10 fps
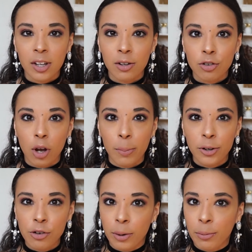shopping
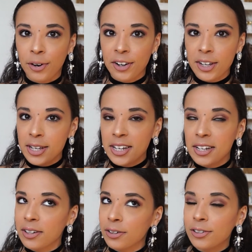trip where
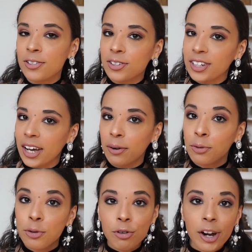he could see how
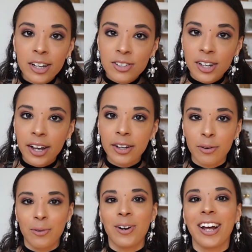crazy I go
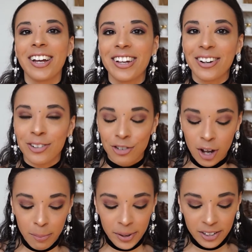when I go
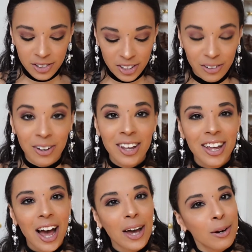shopping. So
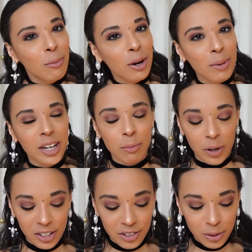I didn't want to make him
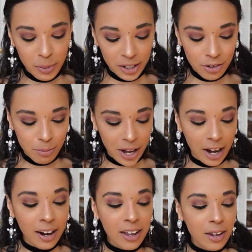wait too much, but
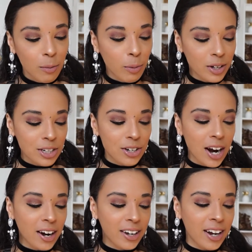we went to
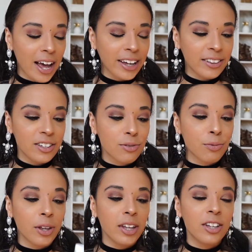Target. I got these
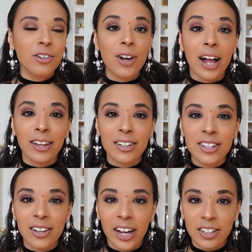really cute LED
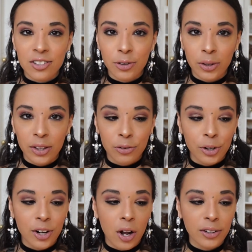lights for only
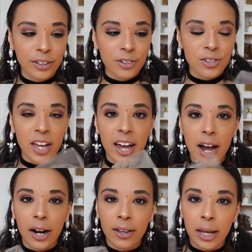$3. They
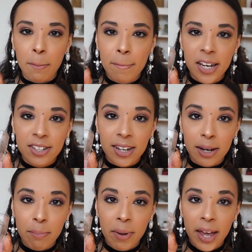are like mint
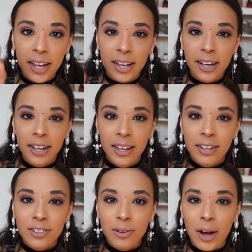and pink.
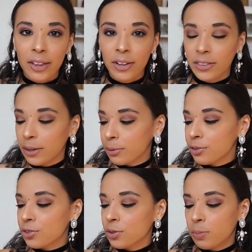So I thought they were
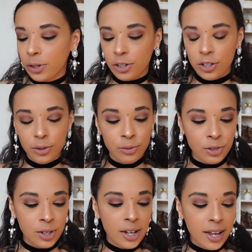super cute,
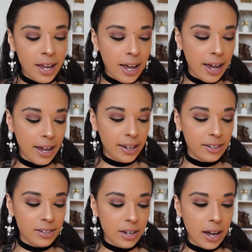
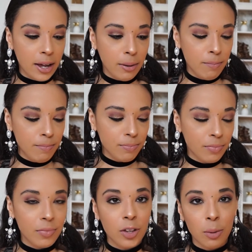and
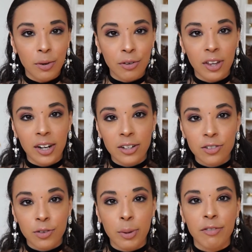they'll be really nice
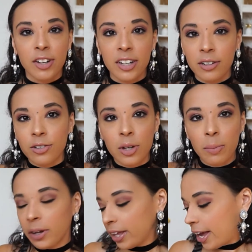for my videos. I'll
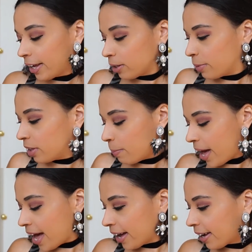probably hang them in the
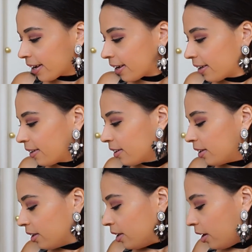back.
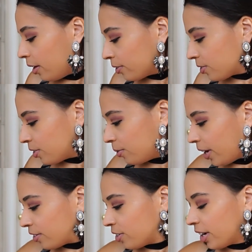Also
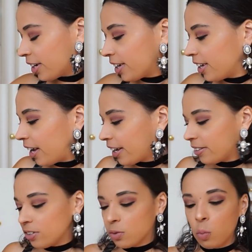at Target, I got
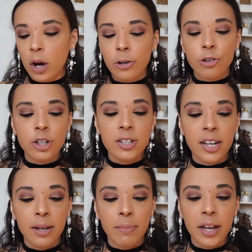this washi
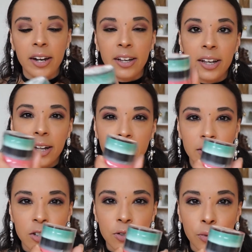tape, and
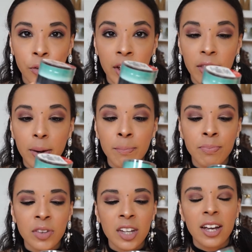it's 3 of them.
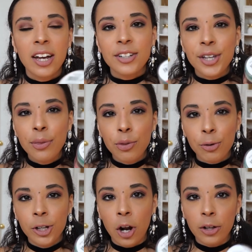It said
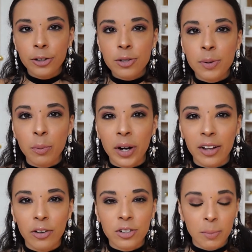$3, but when I
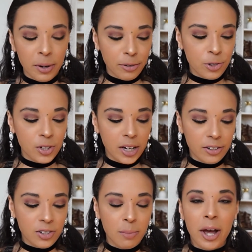looked on my receipt, I
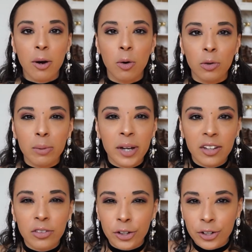somehow only
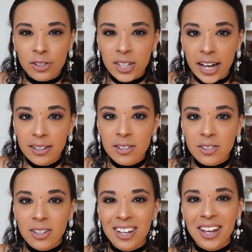paid 30
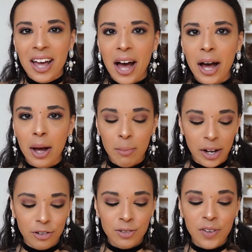cents. I
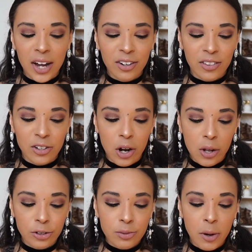just found it in the
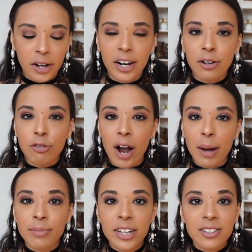dollar spot and
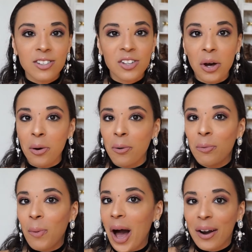grabbed it, so
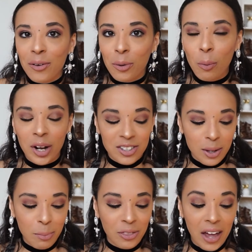I don't know what's
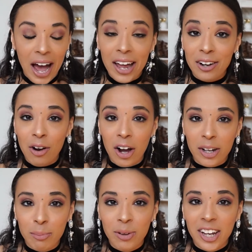up with that. I'm not
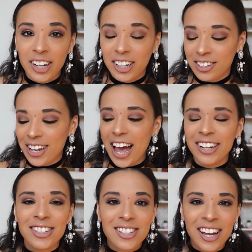complaining.
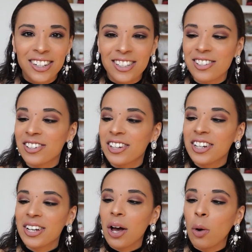10 cents
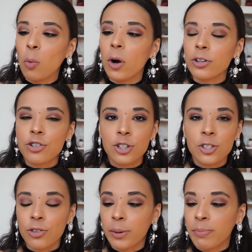a washi
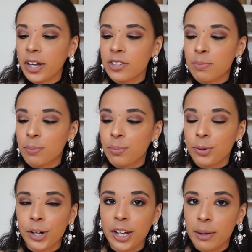strip. That's
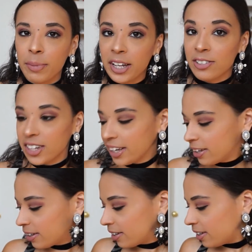pretty amazing.